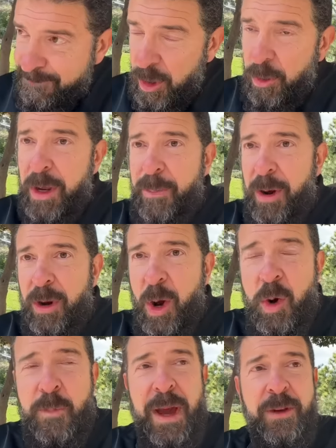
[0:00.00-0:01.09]
Cui bono,
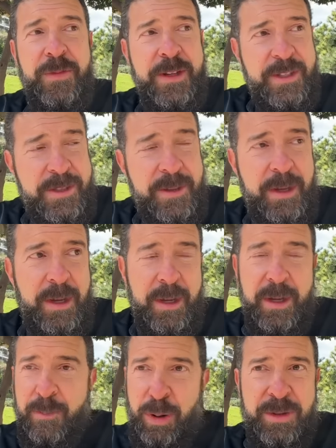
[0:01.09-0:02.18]
who benefits?
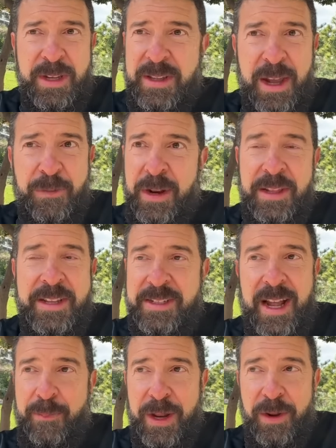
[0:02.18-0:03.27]
Putin definitely does
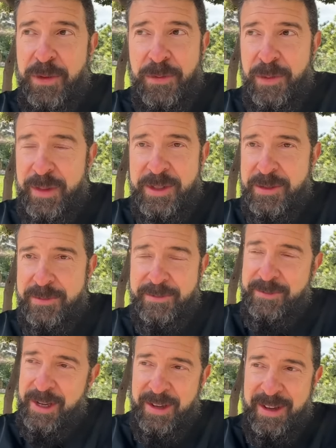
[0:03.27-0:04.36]
not benefit from this.
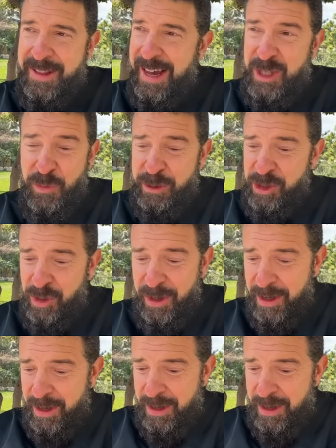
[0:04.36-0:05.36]
That's for sure.